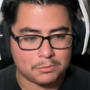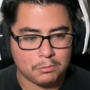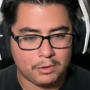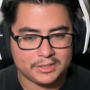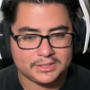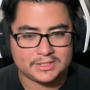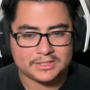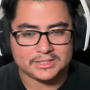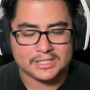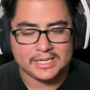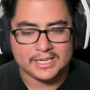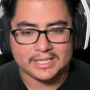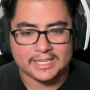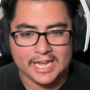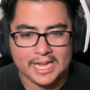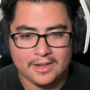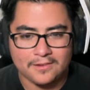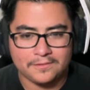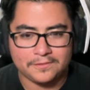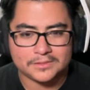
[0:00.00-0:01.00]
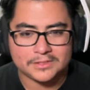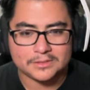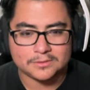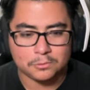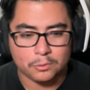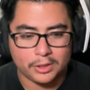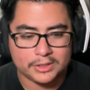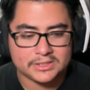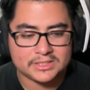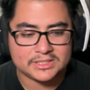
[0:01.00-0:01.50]
one C, caves
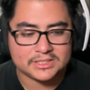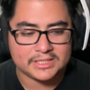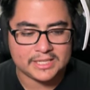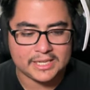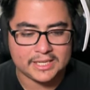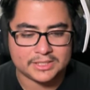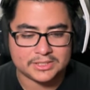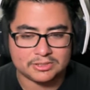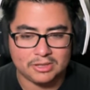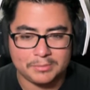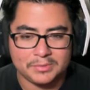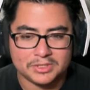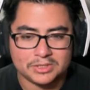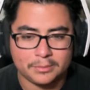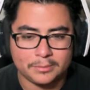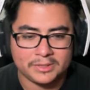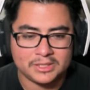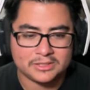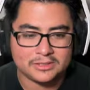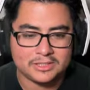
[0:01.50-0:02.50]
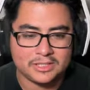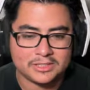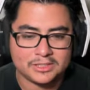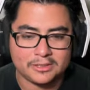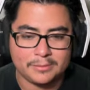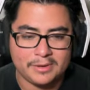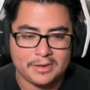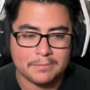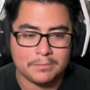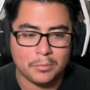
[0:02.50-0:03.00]
one C. So I'm assuming this, there's
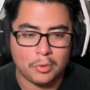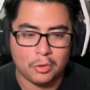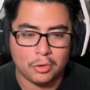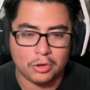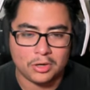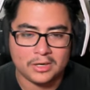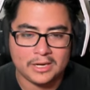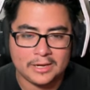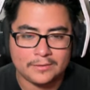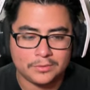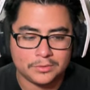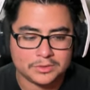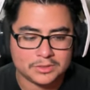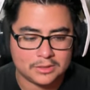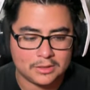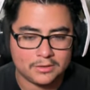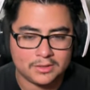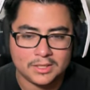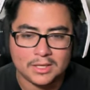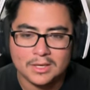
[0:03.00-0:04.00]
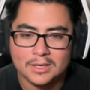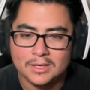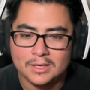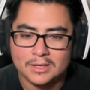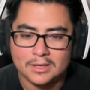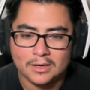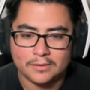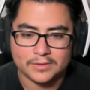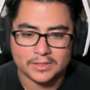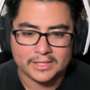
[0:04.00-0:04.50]
gonna be more levels on
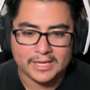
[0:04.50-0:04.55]
of the